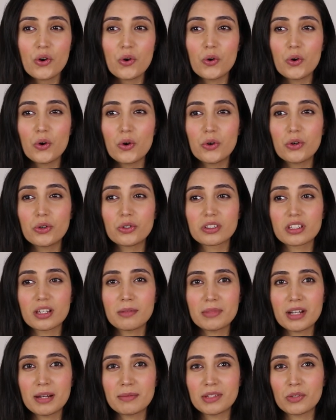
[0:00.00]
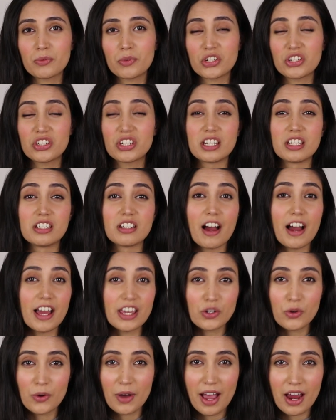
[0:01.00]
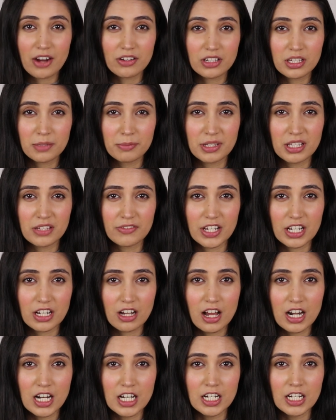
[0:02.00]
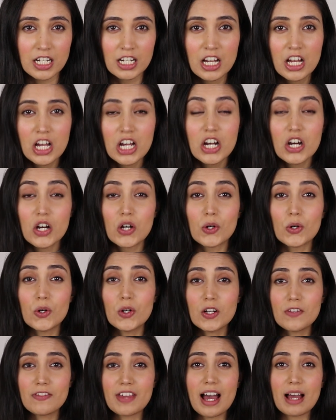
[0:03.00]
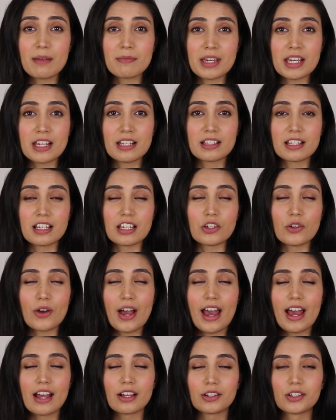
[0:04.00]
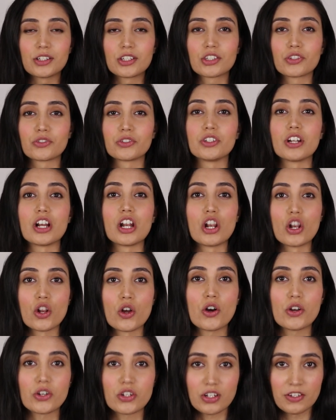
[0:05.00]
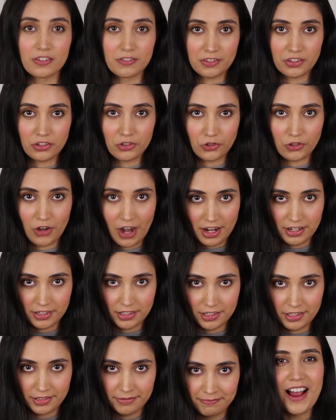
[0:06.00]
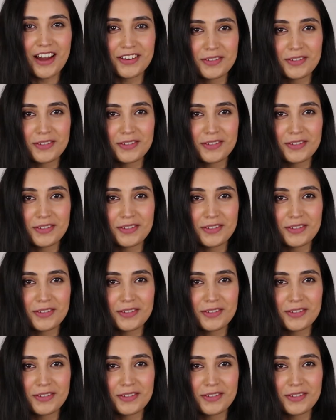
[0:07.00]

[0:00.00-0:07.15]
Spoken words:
or sometimes they want you to dye your hair a specific color. All of that means that your hair goes through a lot of stress. I